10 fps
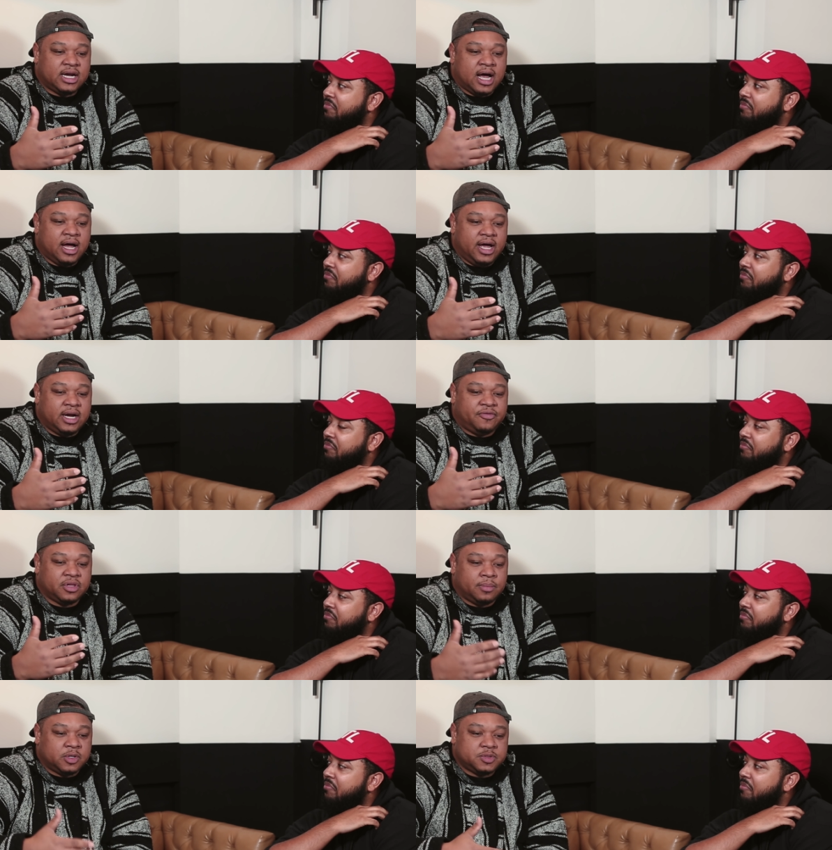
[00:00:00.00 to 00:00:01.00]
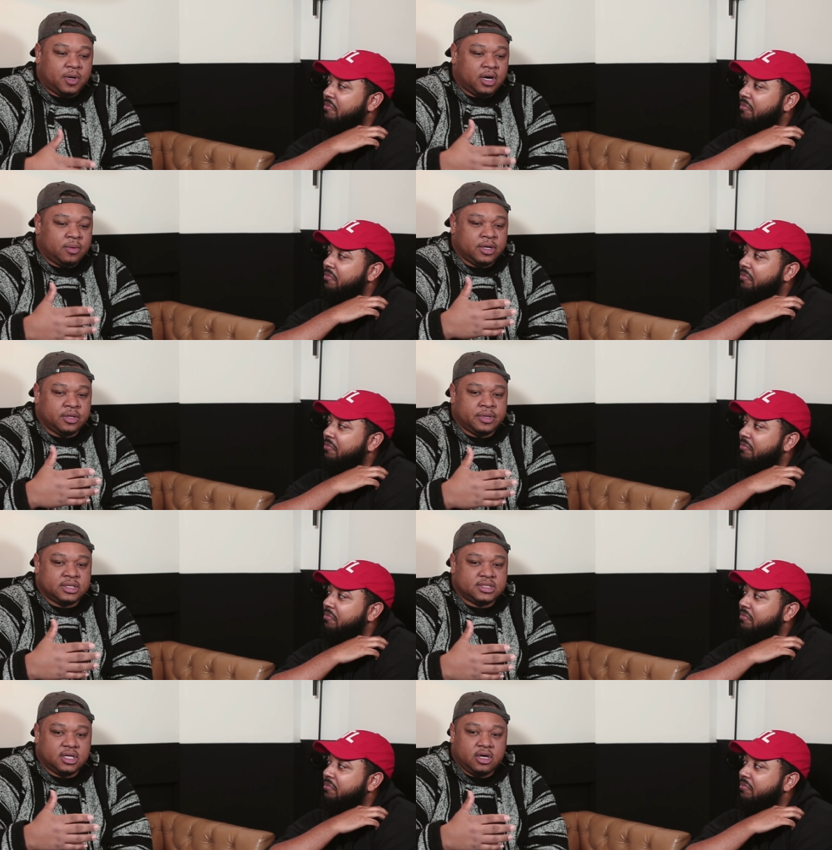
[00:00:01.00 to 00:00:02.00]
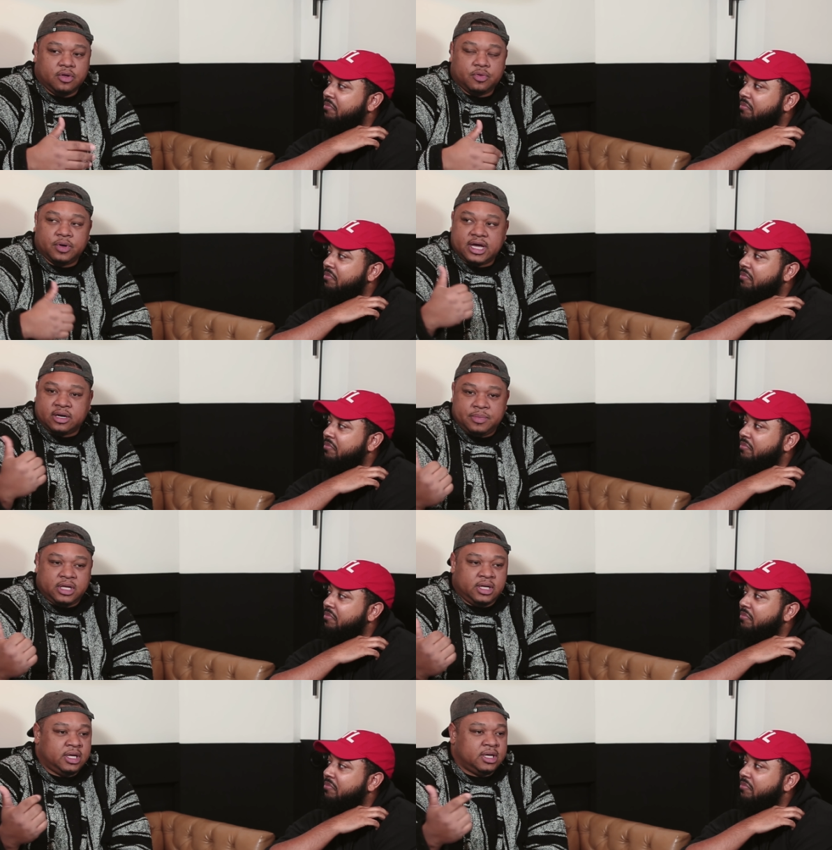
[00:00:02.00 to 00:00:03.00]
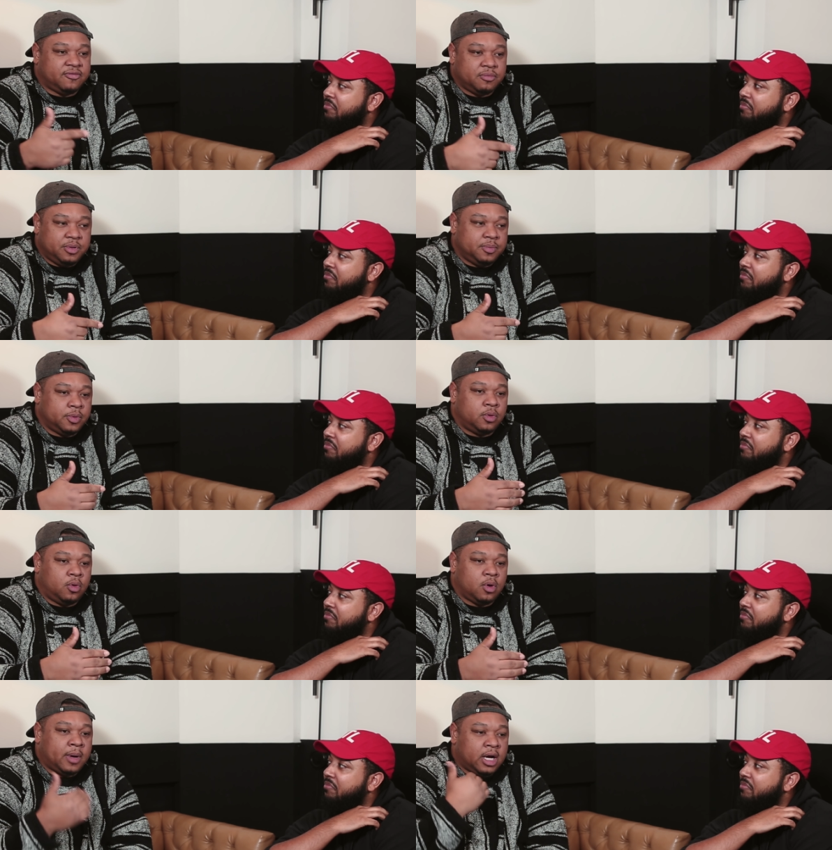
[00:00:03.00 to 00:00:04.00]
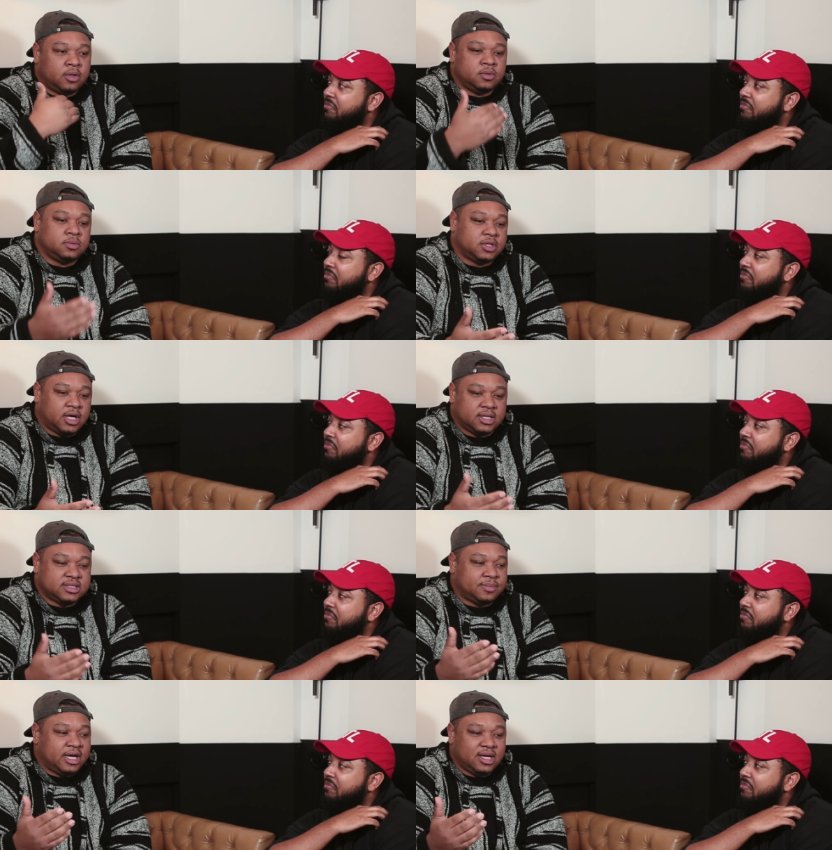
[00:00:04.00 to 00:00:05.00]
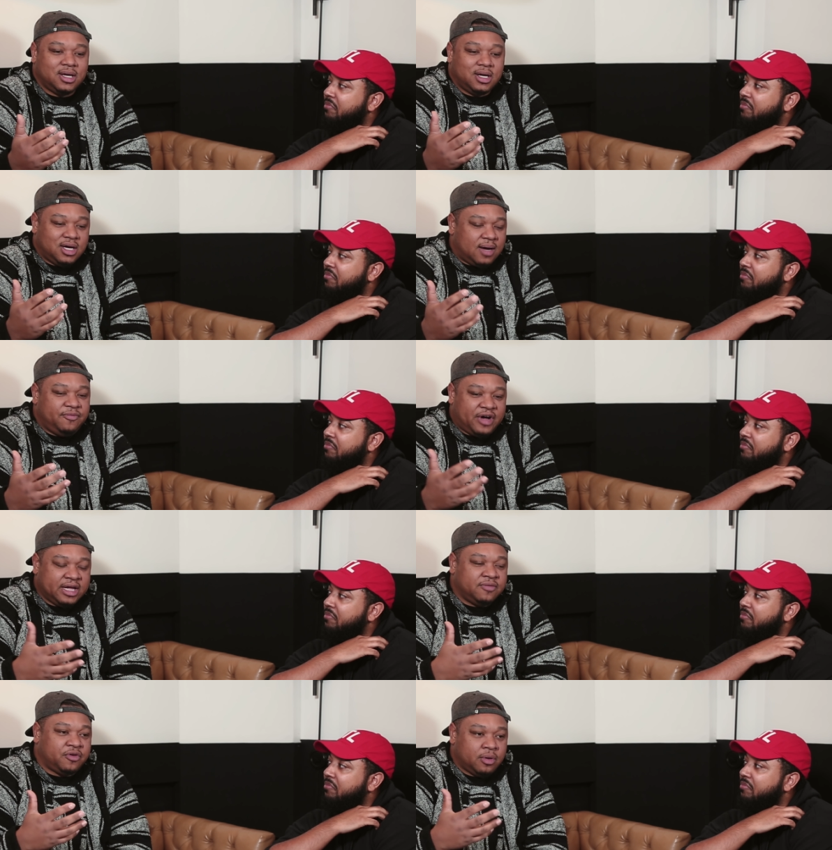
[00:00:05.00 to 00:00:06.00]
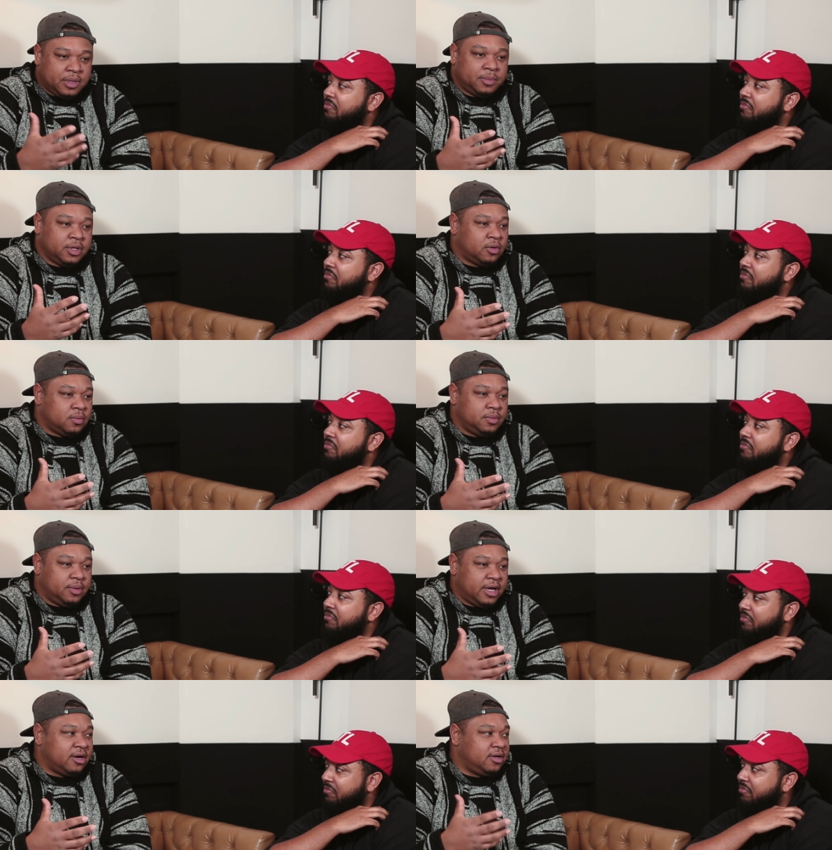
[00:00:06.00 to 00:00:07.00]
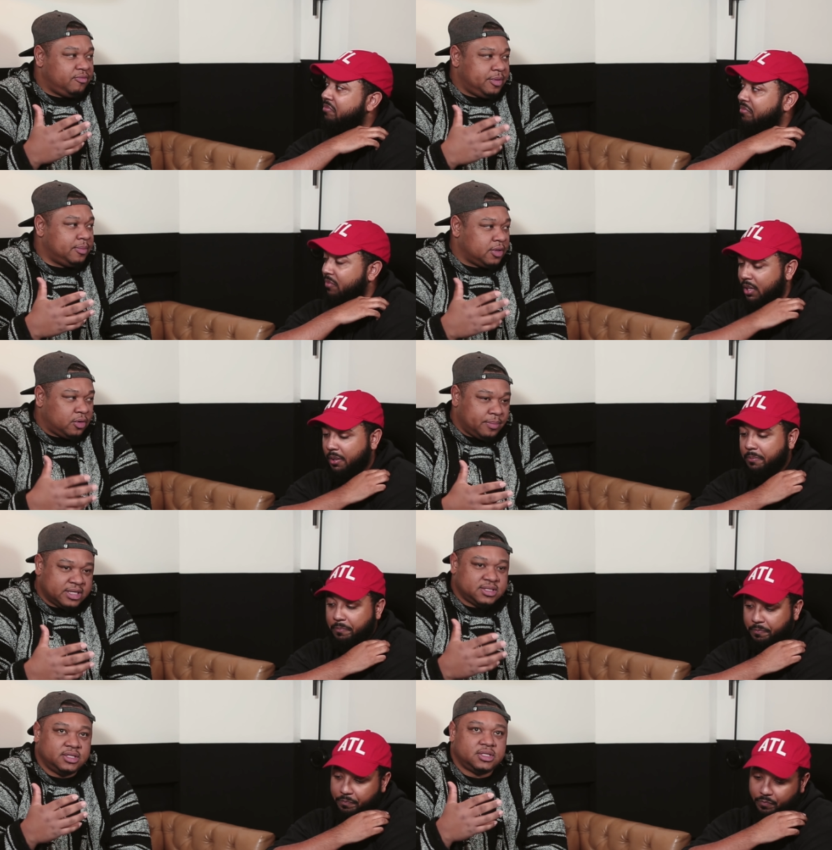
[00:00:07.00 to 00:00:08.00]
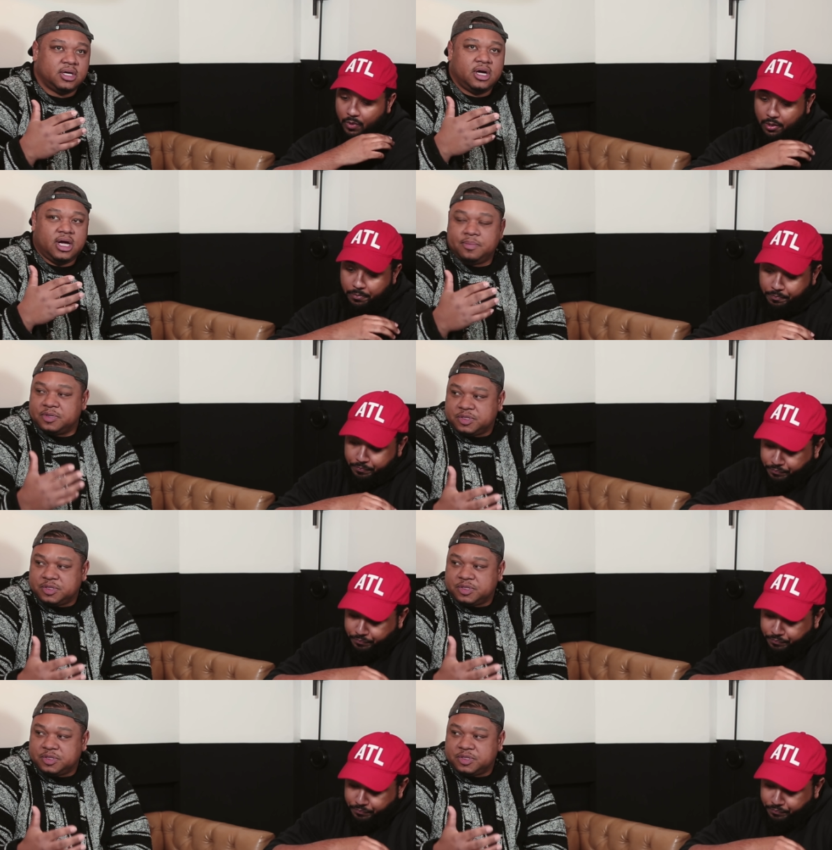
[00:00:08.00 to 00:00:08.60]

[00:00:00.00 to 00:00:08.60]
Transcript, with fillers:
Speaker 1: And I and for the most part, whether it's through accountability and different people or my own thoughts, I'm like, I'm fighting for a biblical narrative, biblical yeah. message yeah. and